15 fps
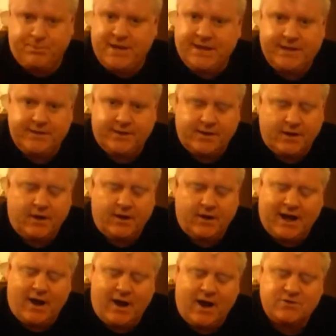bringing the
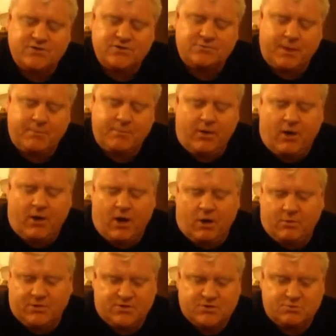card out of my
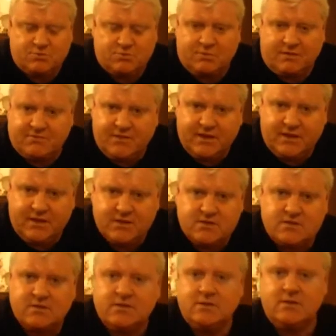palm with my
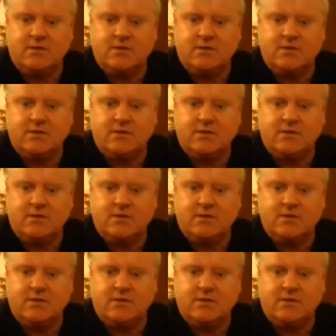fingers.